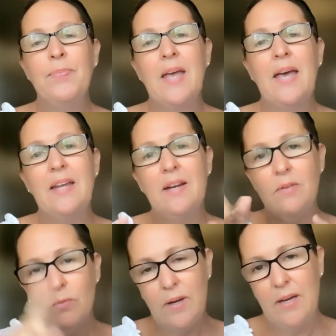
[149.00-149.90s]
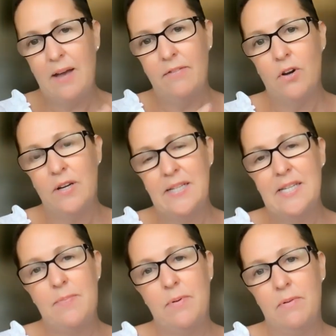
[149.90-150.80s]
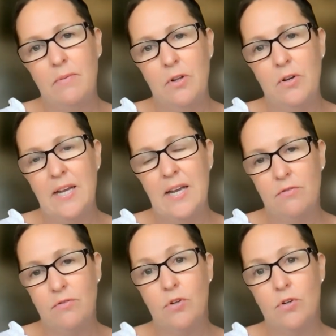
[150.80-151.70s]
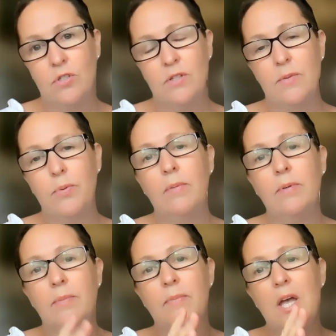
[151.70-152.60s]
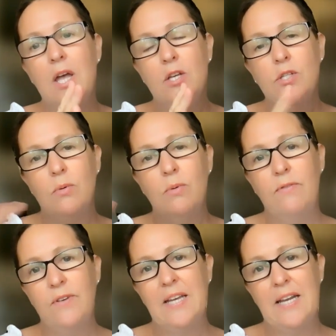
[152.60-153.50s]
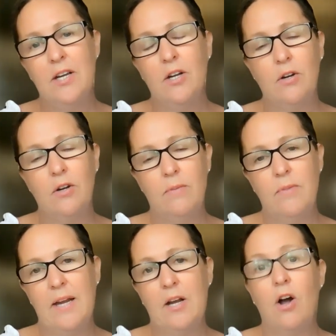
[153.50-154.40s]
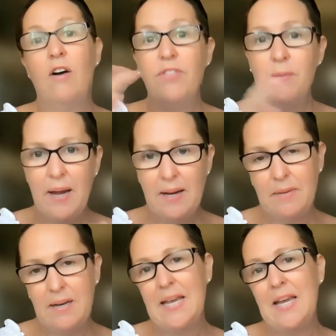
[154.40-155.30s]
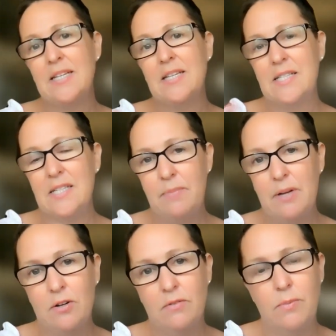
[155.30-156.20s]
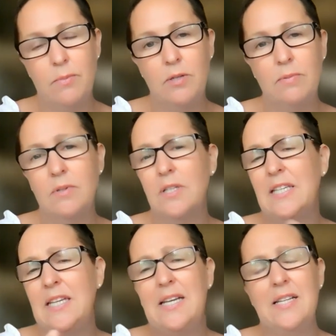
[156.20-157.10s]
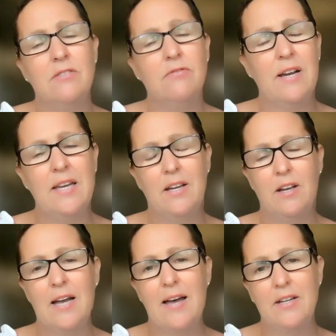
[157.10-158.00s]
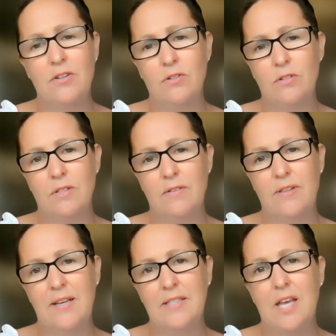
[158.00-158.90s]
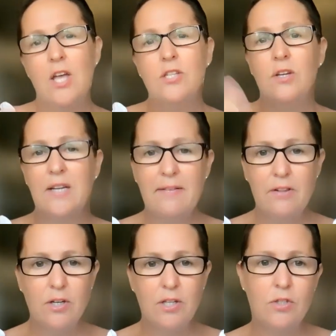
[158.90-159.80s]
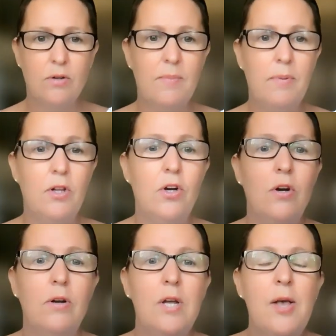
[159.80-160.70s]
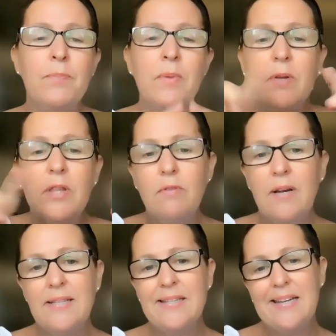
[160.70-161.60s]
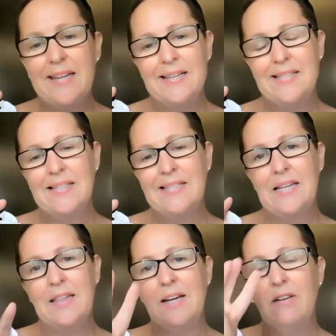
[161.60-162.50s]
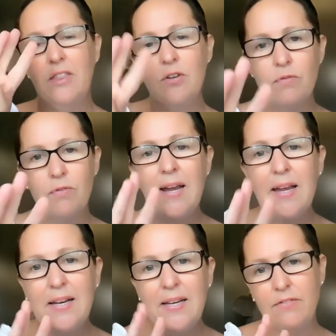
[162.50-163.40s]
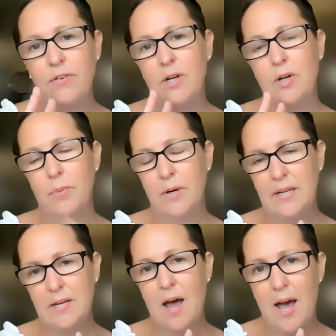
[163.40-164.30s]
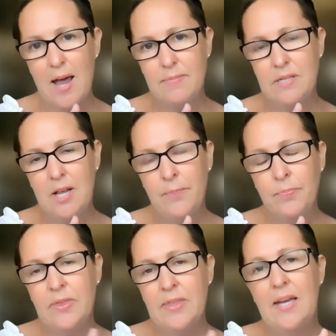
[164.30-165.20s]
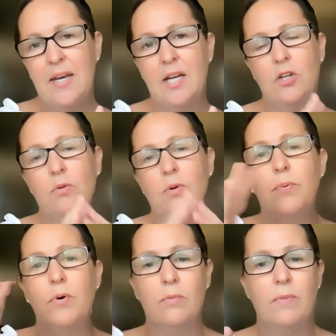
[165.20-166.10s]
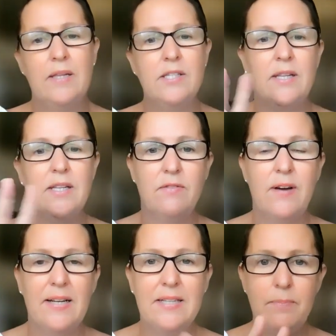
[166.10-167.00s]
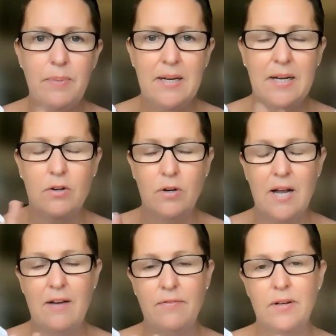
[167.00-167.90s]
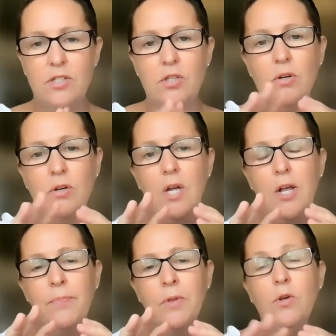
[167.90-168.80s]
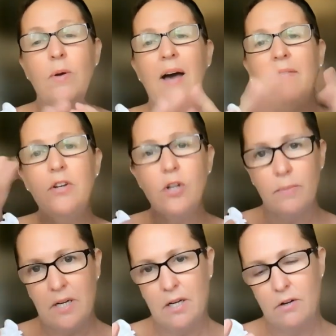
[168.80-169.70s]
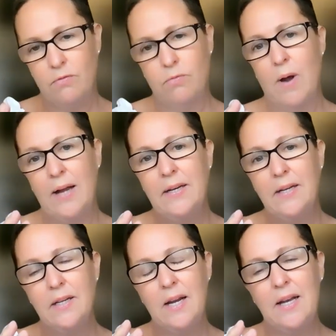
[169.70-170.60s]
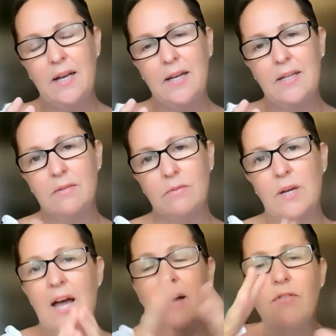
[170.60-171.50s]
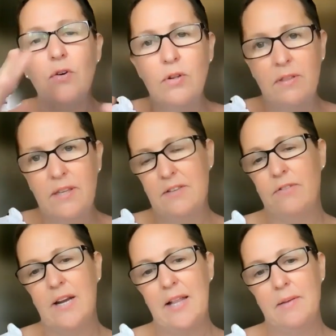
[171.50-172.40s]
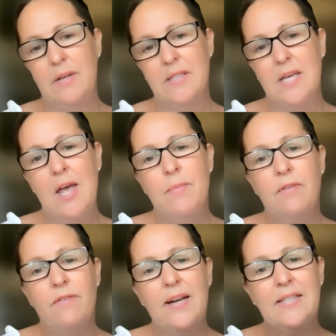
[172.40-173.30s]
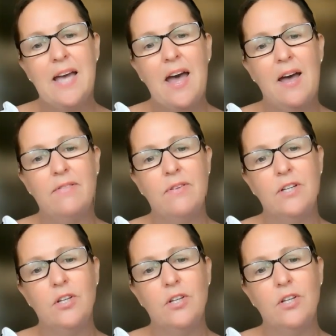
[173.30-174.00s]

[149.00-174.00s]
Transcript: And then we have gone in deeper and we're looking at the root cause of the problem. So we're getting her like off the pain medication that she'd been on for multiple years, wrecking her gut and all sorts of things. So you can have a look at the story below. But the reason is that there are three different body types that you are born with. So there's Vata, Pitta, or Kapha. So you have a dominant of one, and we have all of the different elements. But Vatas have,